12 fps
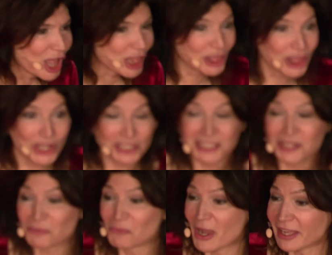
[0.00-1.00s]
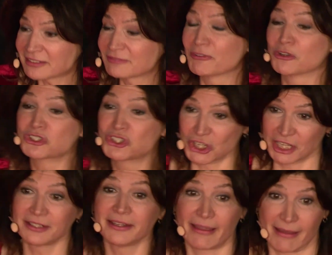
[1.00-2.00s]
Look at West
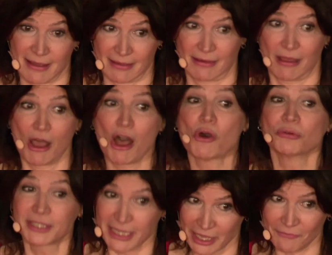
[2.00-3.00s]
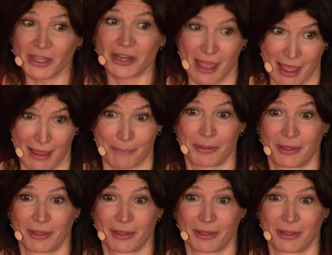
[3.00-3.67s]
Virginia. Oh, give it up